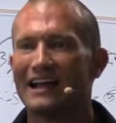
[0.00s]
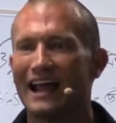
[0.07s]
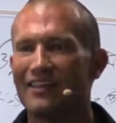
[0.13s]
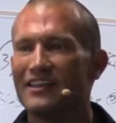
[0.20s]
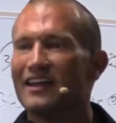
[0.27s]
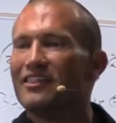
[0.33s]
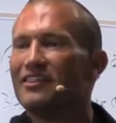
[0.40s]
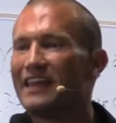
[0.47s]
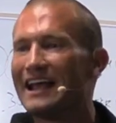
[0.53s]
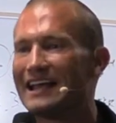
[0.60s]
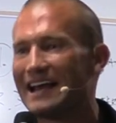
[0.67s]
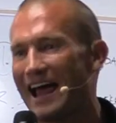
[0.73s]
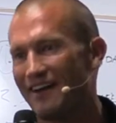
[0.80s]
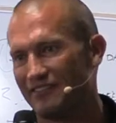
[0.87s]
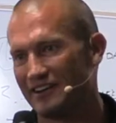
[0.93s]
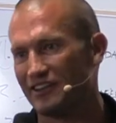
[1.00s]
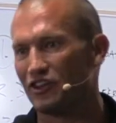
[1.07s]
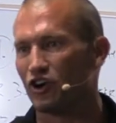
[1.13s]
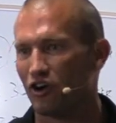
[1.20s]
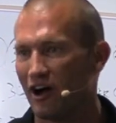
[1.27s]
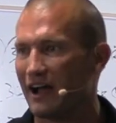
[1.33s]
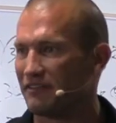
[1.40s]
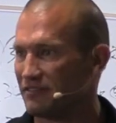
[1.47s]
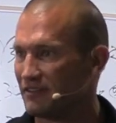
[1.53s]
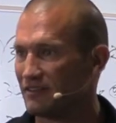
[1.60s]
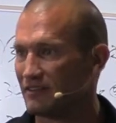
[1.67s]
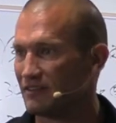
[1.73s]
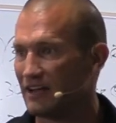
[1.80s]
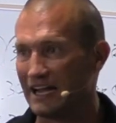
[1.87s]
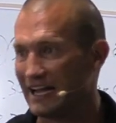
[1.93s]
and then they can have it in their life.
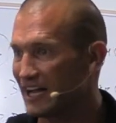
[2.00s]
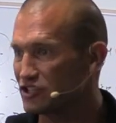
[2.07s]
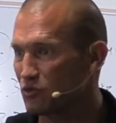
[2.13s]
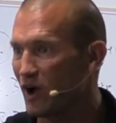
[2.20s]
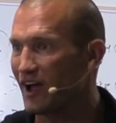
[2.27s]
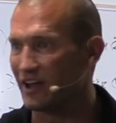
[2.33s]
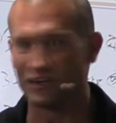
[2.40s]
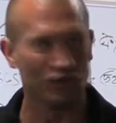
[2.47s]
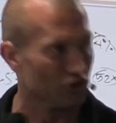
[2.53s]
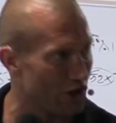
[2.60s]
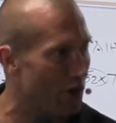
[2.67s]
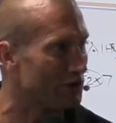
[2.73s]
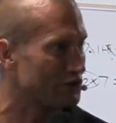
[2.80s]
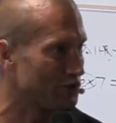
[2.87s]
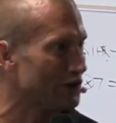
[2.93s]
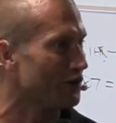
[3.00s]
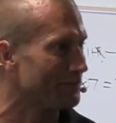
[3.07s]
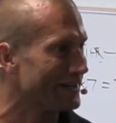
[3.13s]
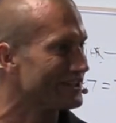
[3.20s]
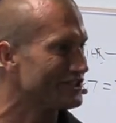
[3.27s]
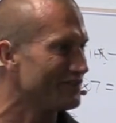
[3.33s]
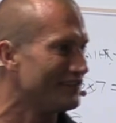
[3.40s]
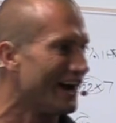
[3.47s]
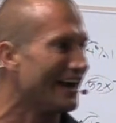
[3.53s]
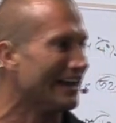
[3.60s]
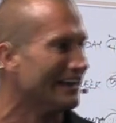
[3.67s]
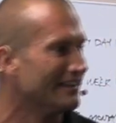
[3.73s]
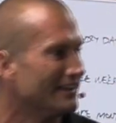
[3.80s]
And guess what? You'll know it's real because you've done